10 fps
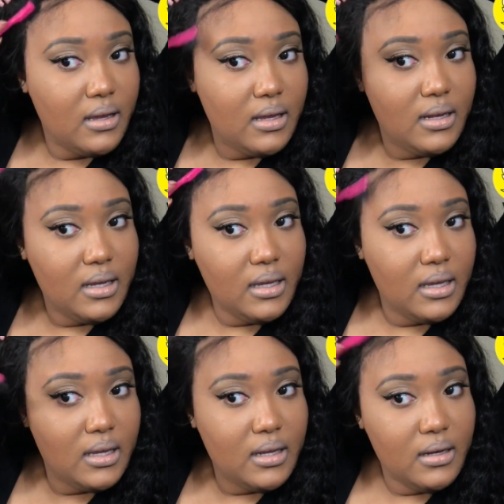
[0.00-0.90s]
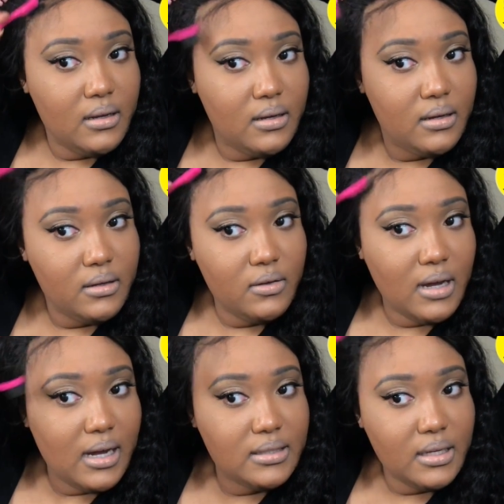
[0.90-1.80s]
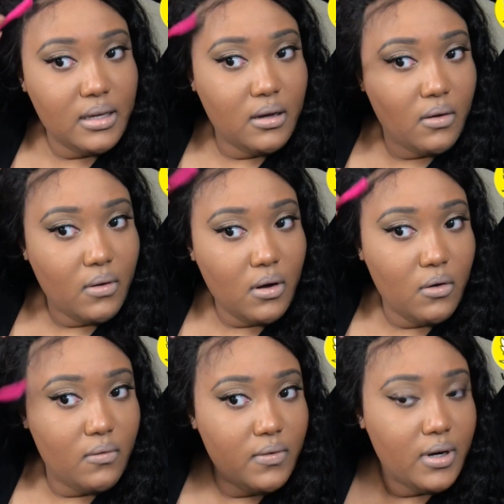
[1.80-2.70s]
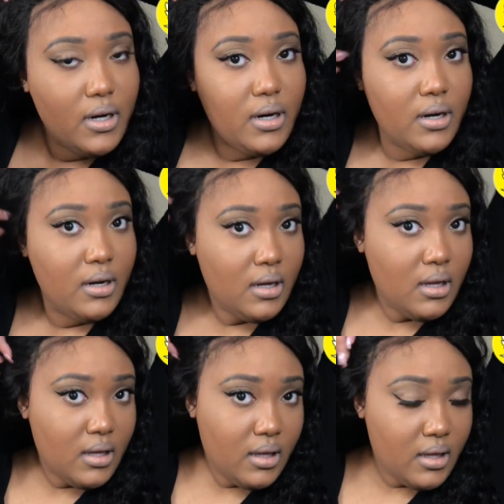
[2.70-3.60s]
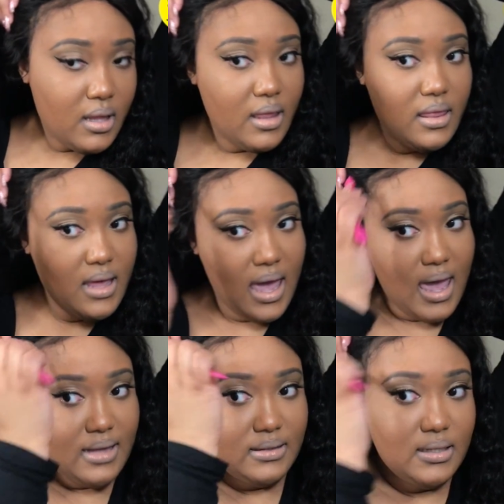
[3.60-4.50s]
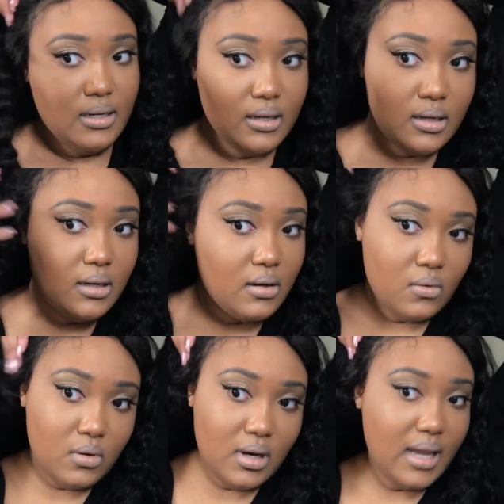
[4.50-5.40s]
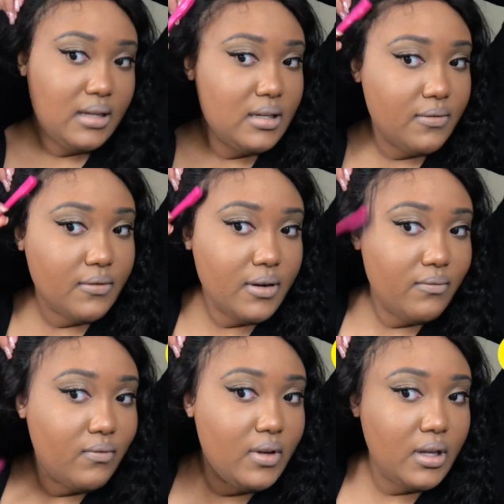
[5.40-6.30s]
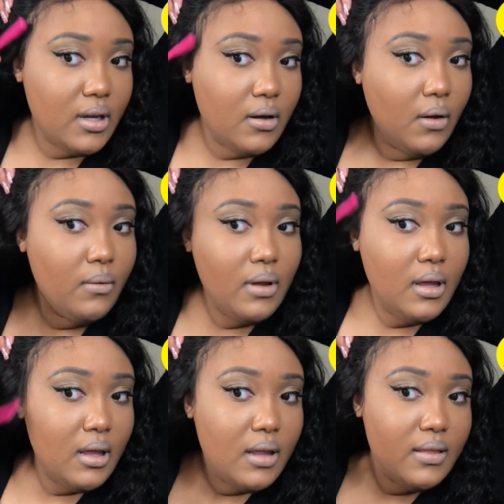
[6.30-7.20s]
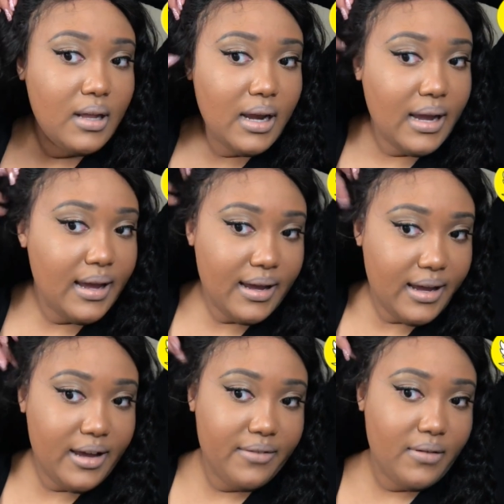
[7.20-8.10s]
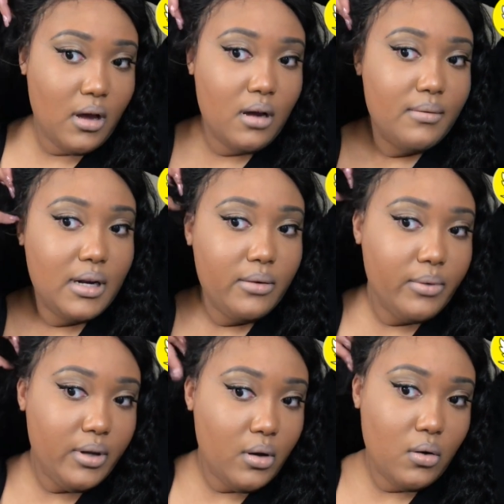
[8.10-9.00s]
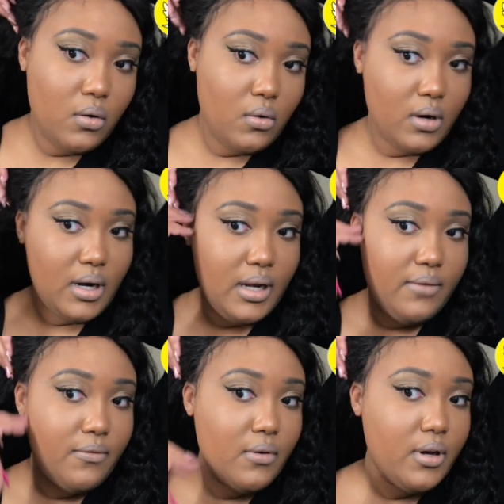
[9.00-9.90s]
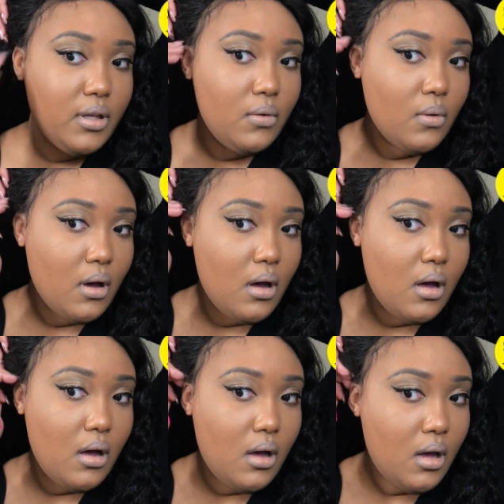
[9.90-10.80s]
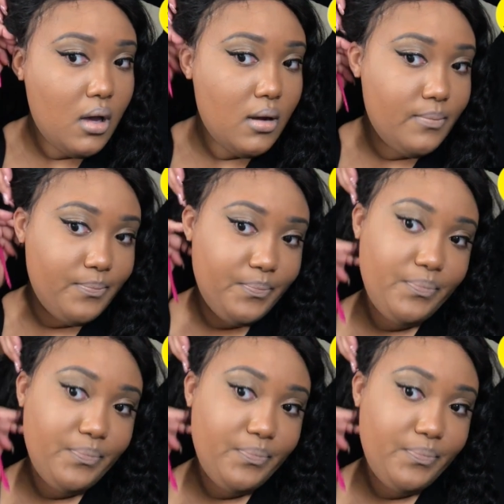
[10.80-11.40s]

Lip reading: And again, you guys can go over that on a different video that I have already recorded for you all.